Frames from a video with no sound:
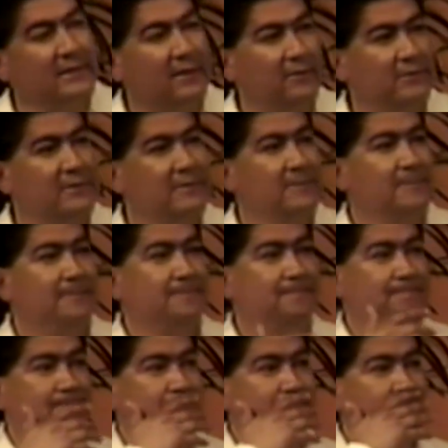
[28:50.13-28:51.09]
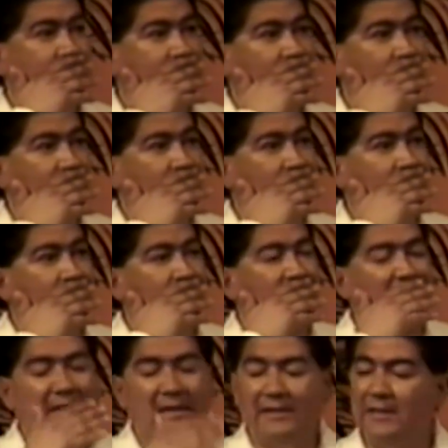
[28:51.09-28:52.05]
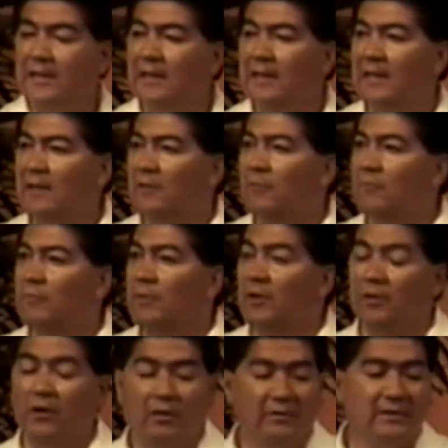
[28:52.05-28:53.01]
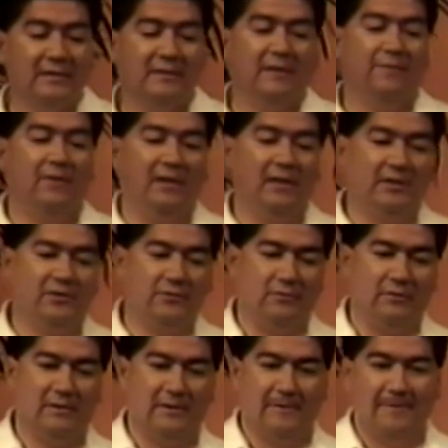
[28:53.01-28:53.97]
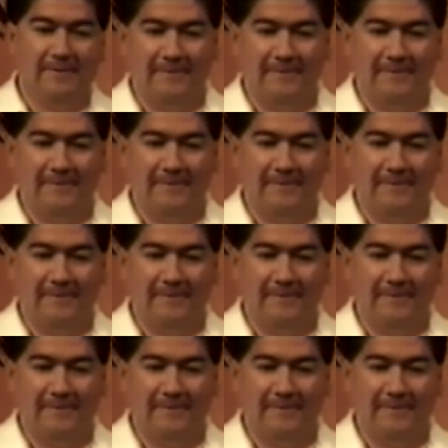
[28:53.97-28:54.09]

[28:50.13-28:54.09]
else, dealing with all these different issues.